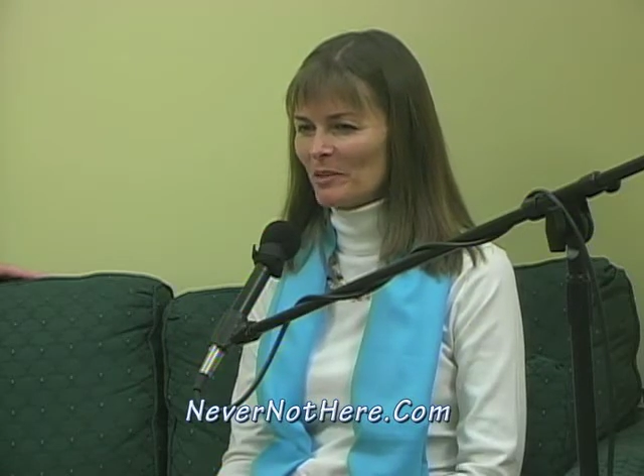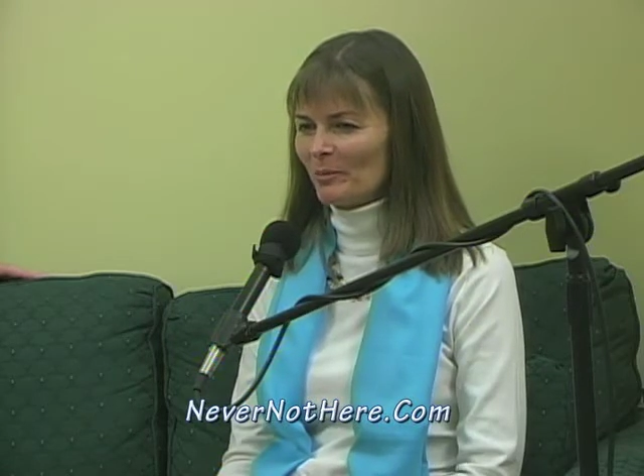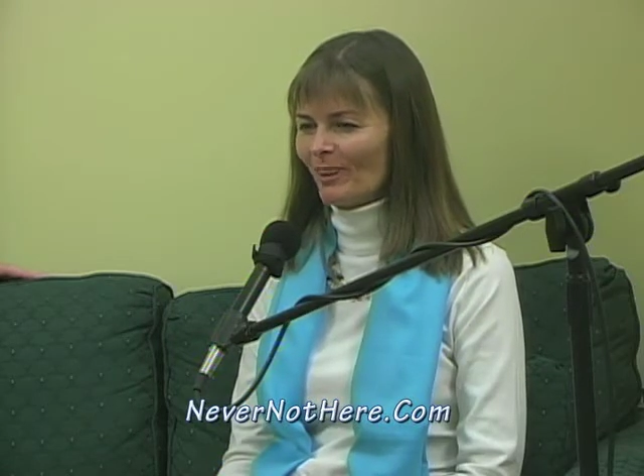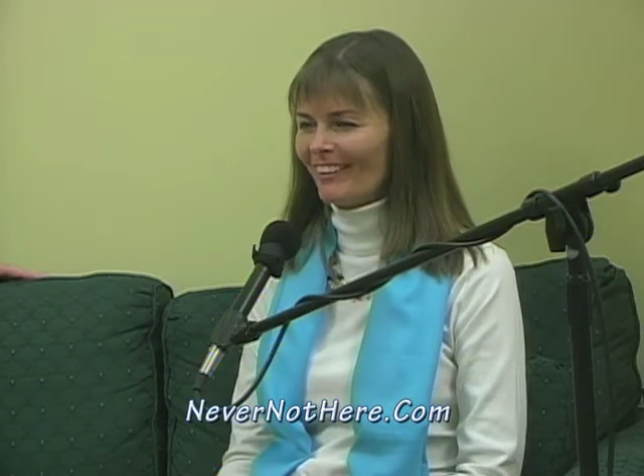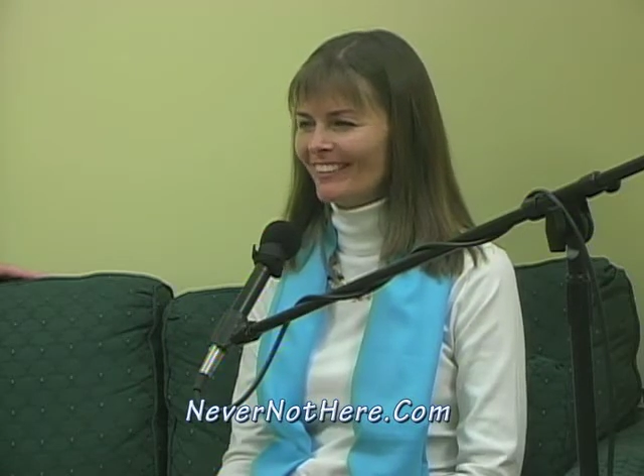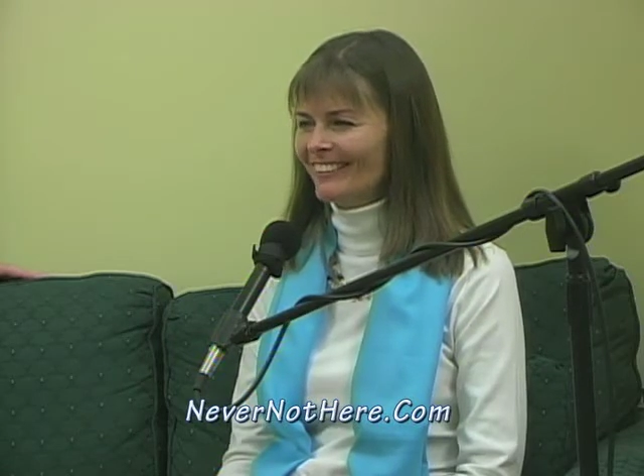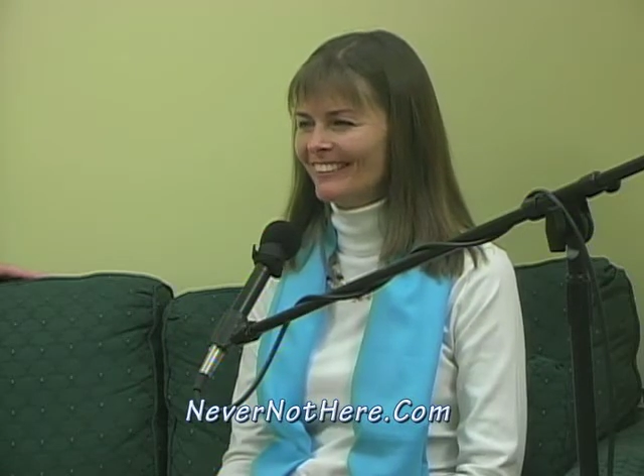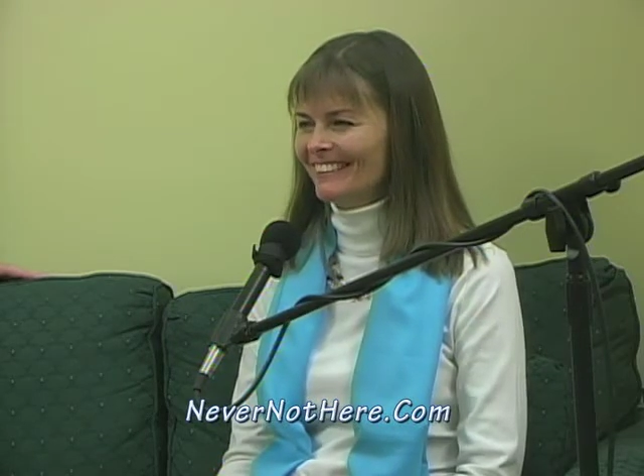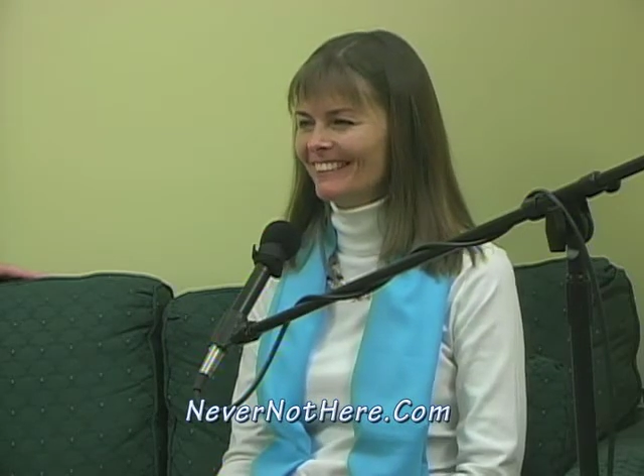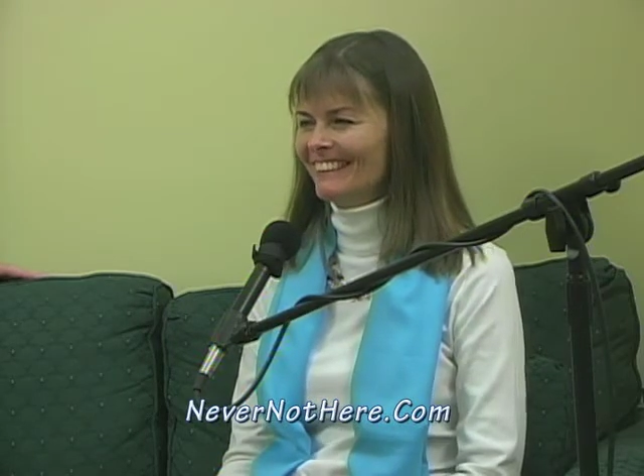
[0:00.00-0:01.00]
part.
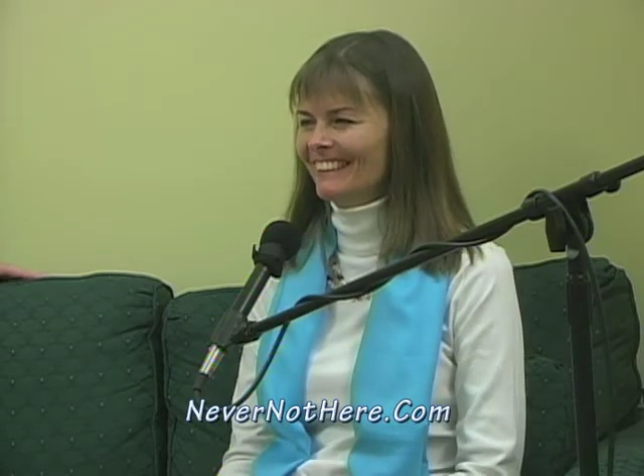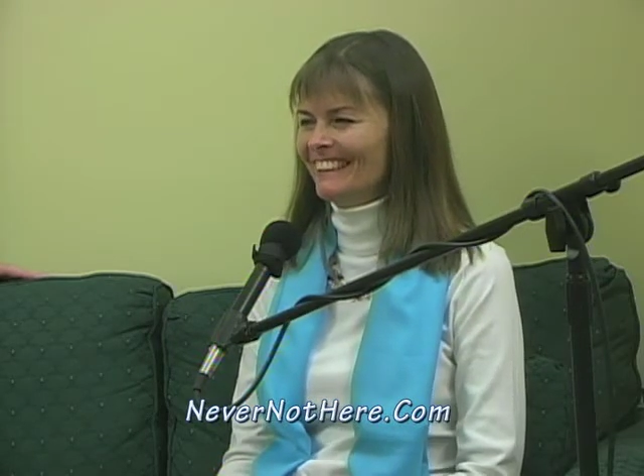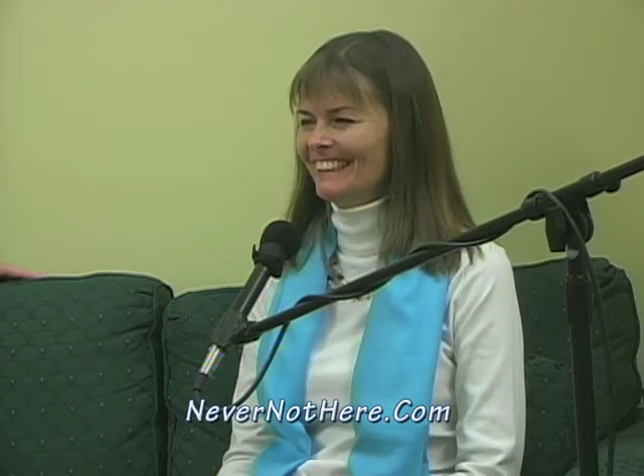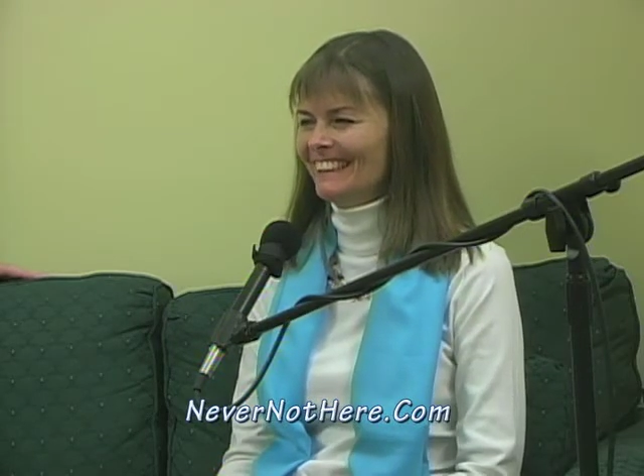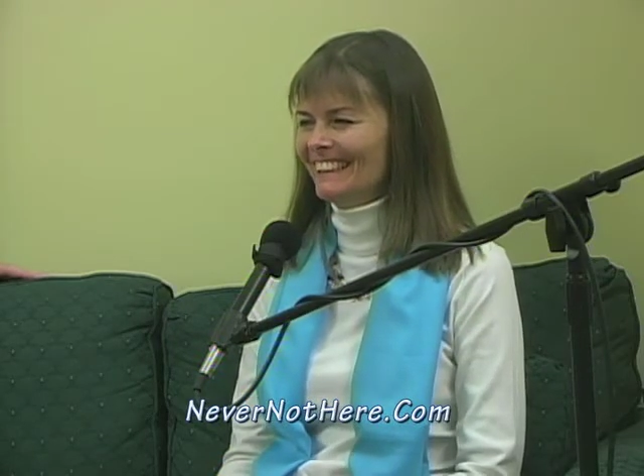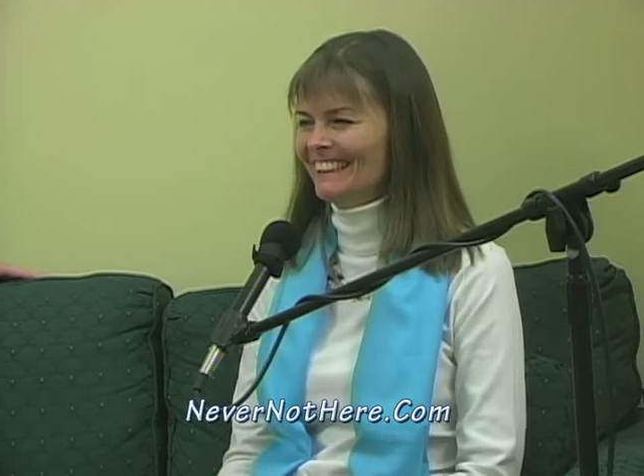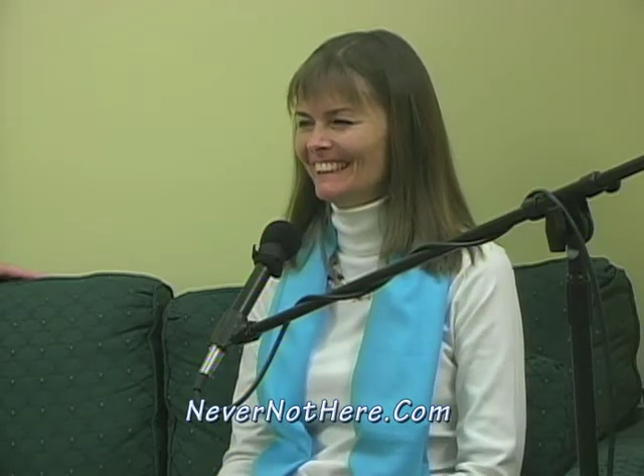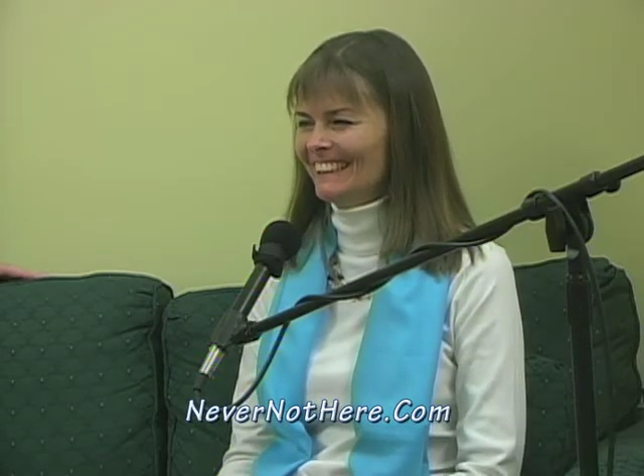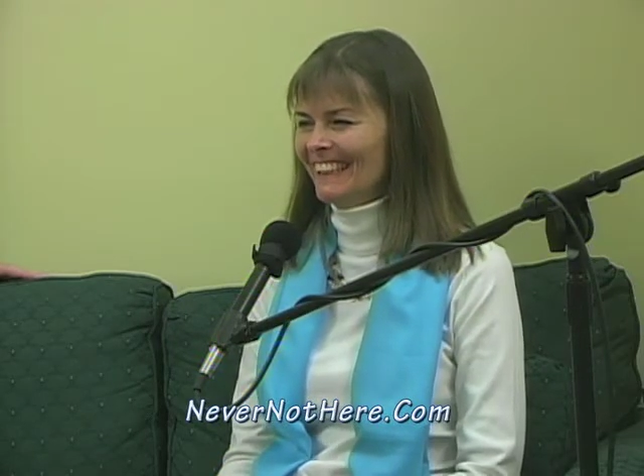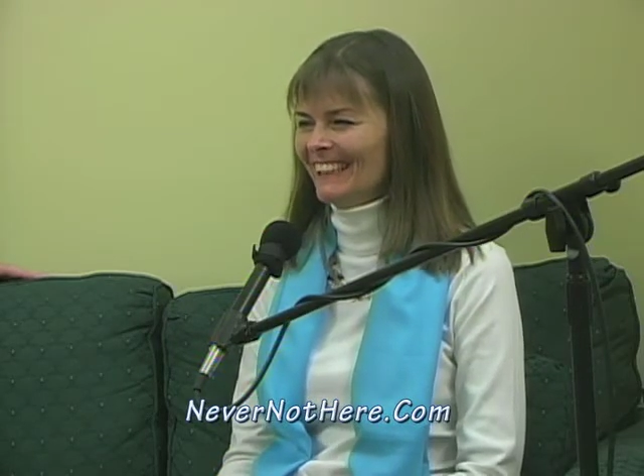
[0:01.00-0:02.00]

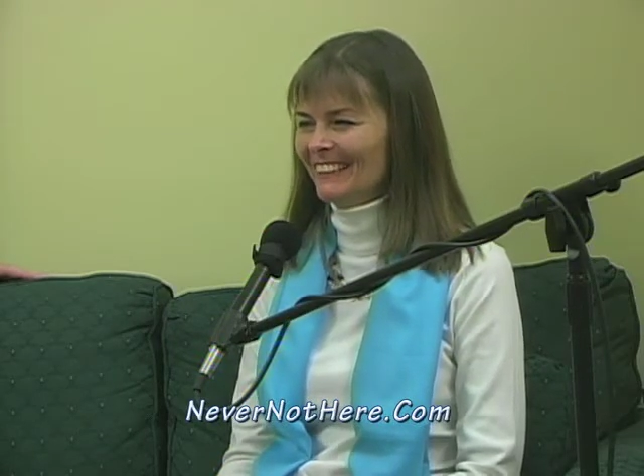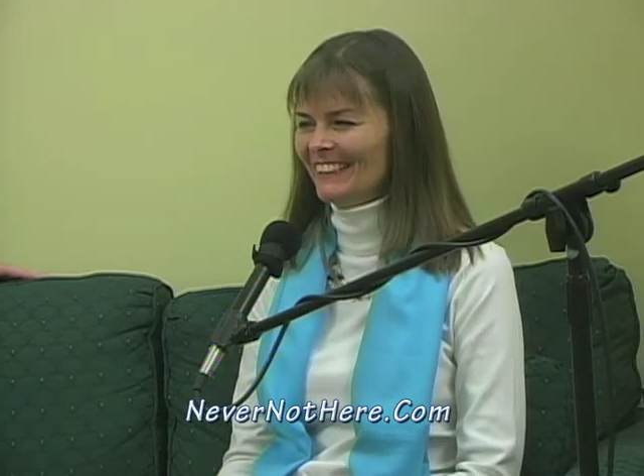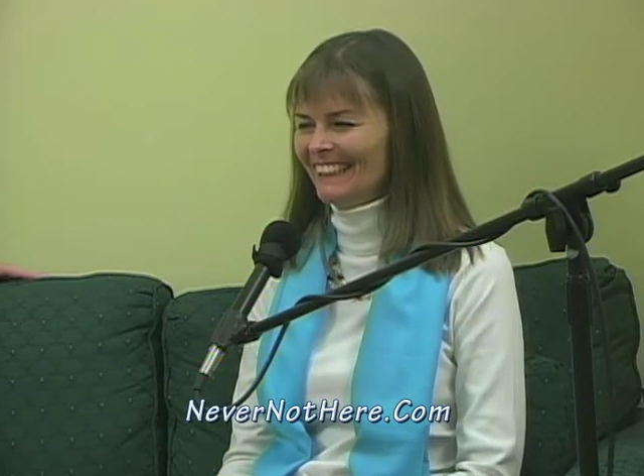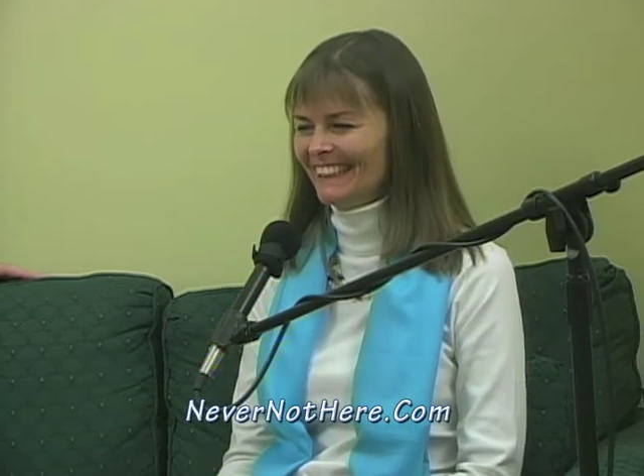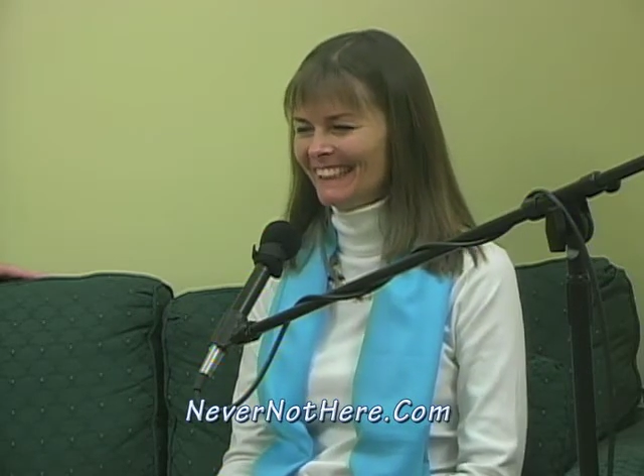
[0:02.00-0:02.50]
We're